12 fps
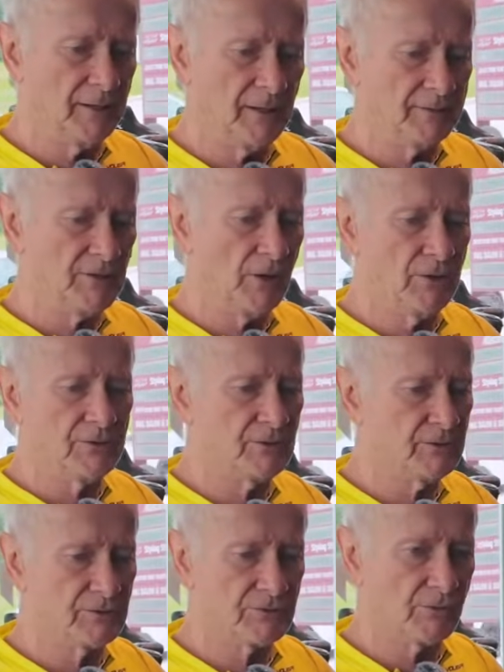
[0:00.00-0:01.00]
it's hard to
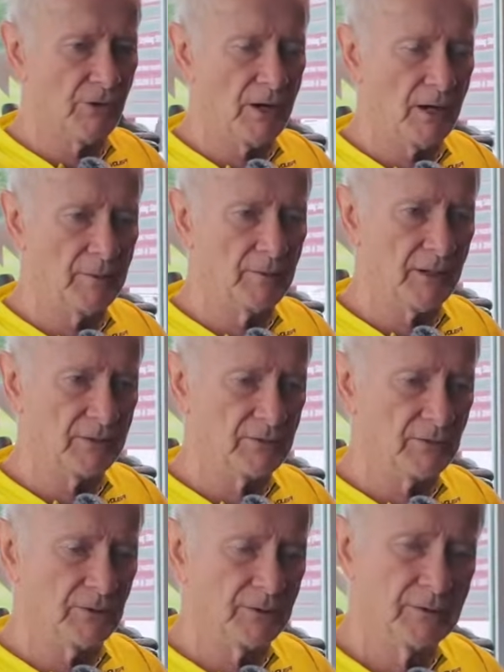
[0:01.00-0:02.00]
describe,
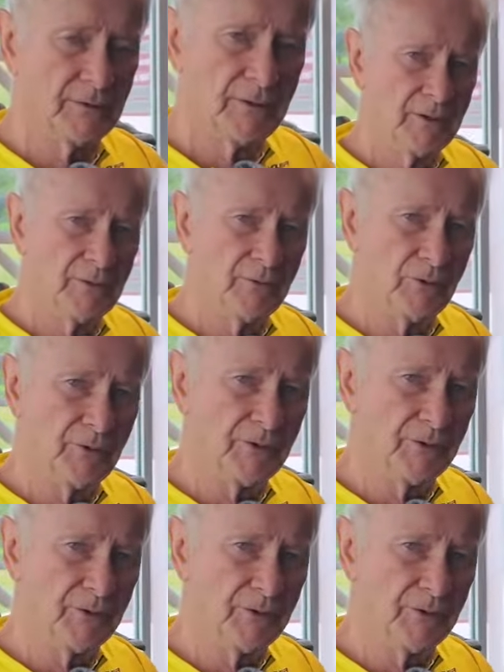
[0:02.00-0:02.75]
actually. It really